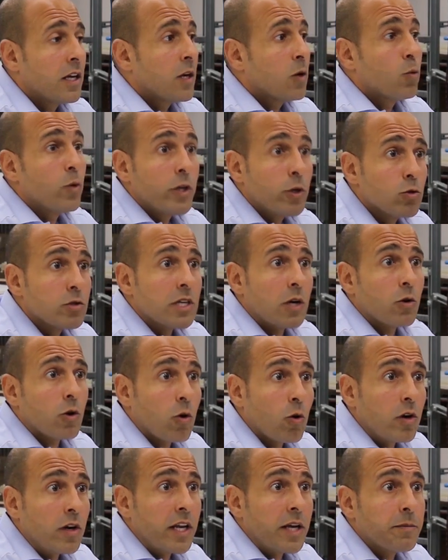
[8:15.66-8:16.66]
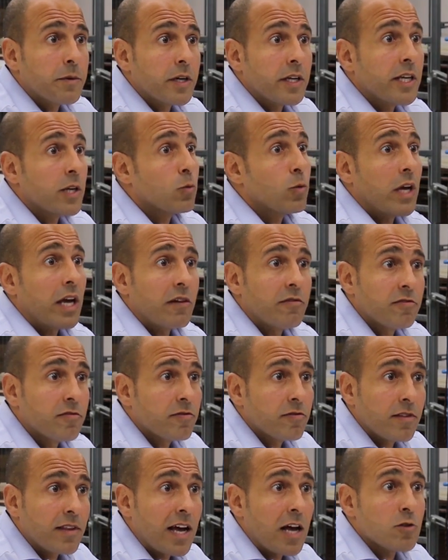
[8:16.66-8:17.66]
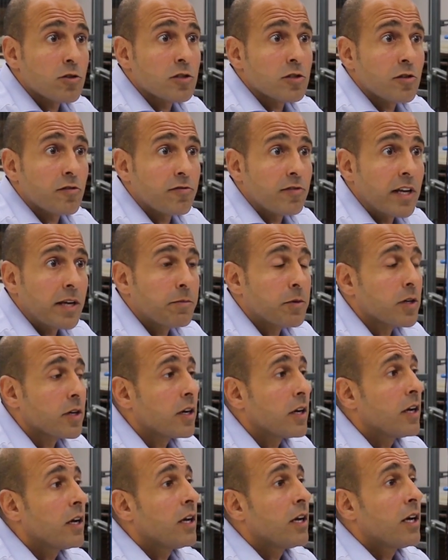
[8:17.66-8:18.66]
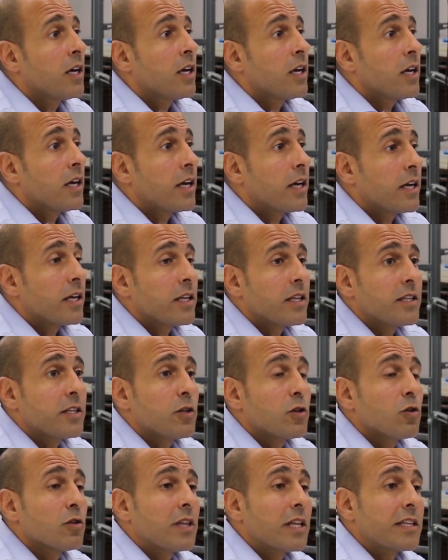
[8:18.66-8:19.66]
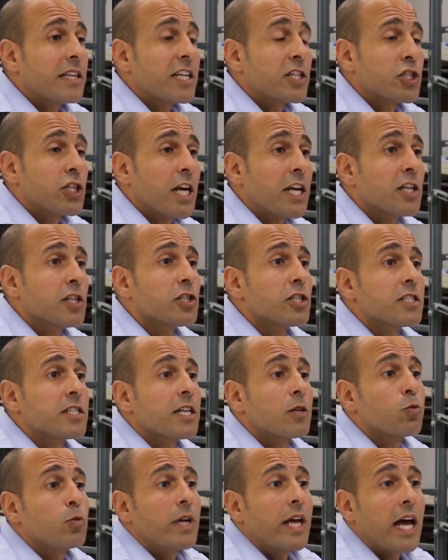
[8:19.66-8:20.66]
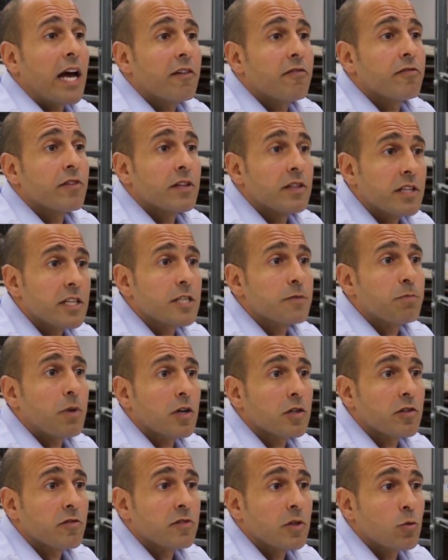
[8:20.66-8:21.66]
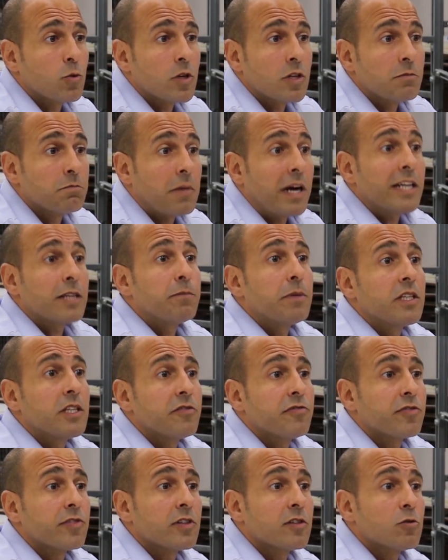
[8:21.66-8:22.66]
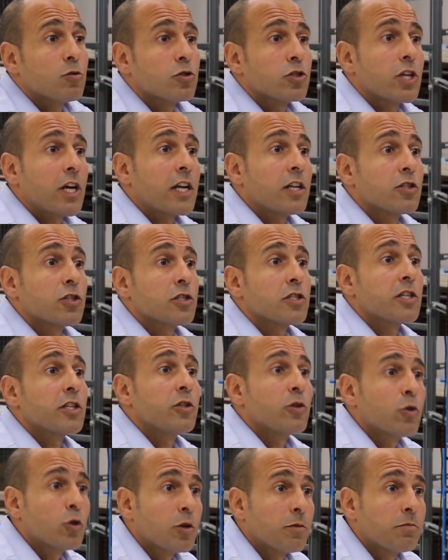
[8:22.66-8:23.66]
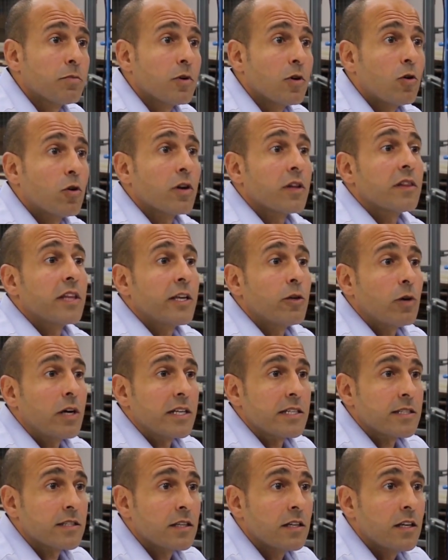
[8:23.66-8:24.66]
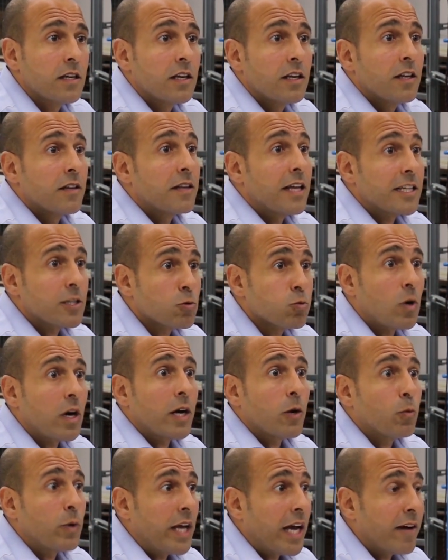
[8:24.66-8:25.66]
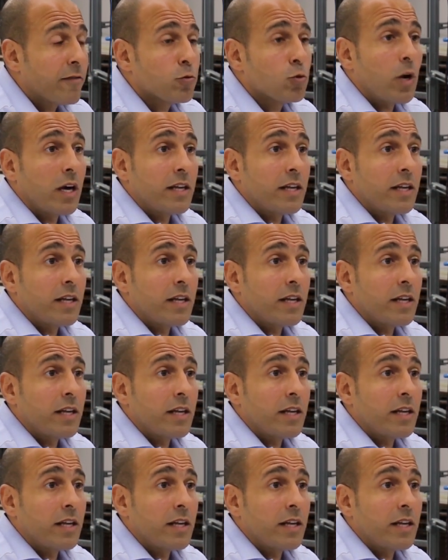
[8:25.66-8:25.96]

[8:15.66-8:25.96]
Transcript: We use our own labor here. We have thousands of labor. The challenges that we have in this part of the world might be different to challenges in Europe or in the US. That's why we have to